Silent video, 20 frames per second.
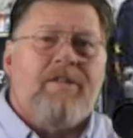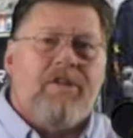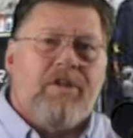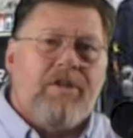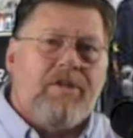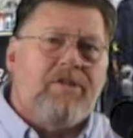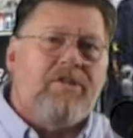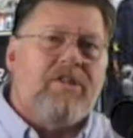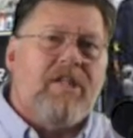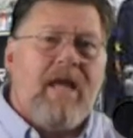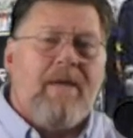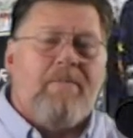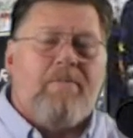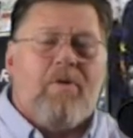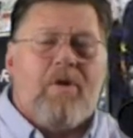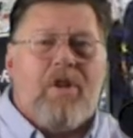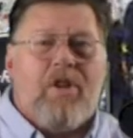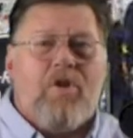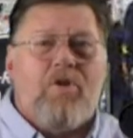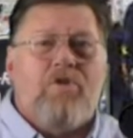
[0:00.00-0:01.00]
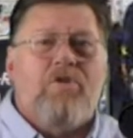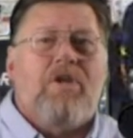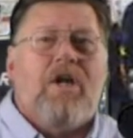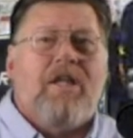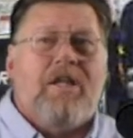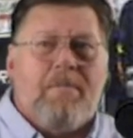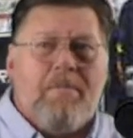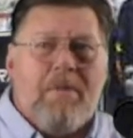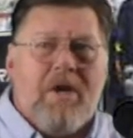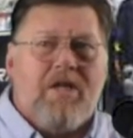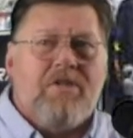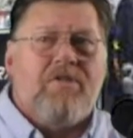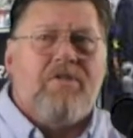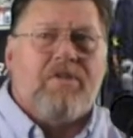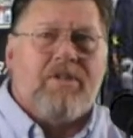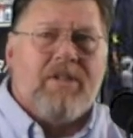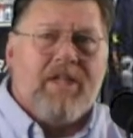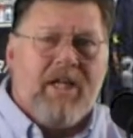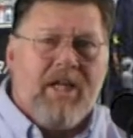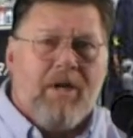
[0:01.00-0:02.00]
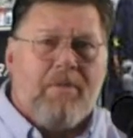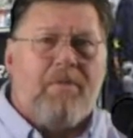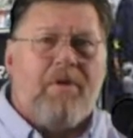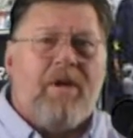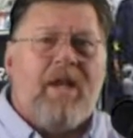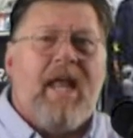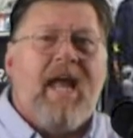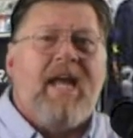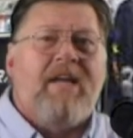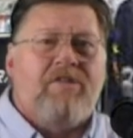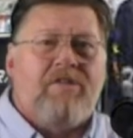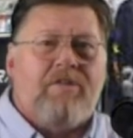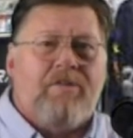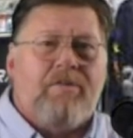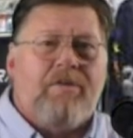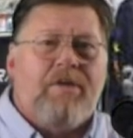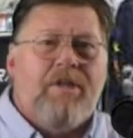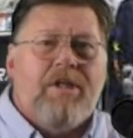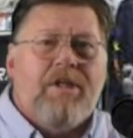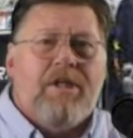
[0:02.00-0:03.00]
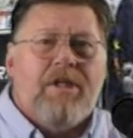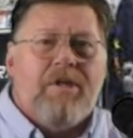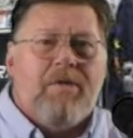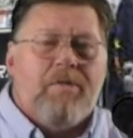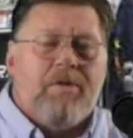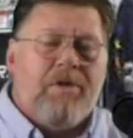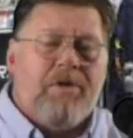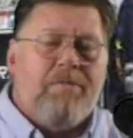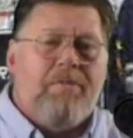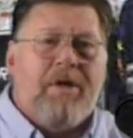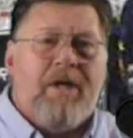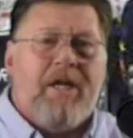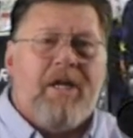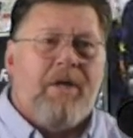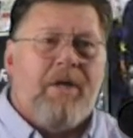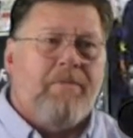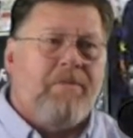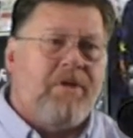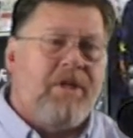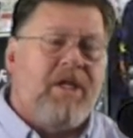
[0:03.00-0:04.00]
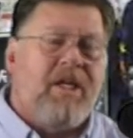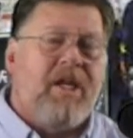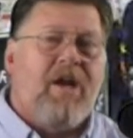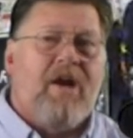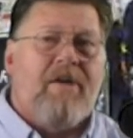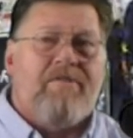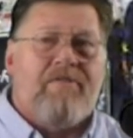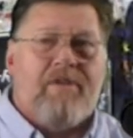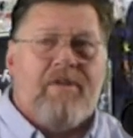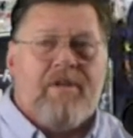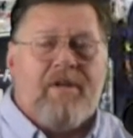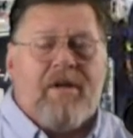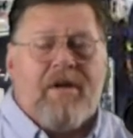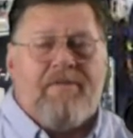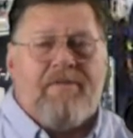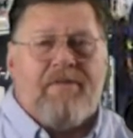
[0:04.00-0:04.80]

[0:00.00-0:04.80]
So you can slap one of those on the muscle to help relax it when your buddy helps you get off or